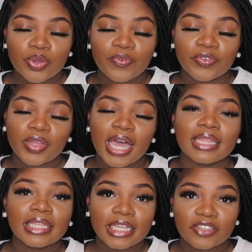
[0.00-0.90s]
you for
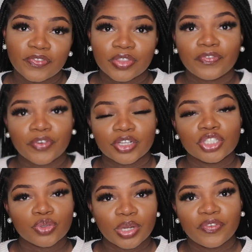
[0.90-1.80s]
at least for the
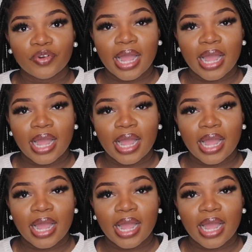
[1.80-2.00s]
first 24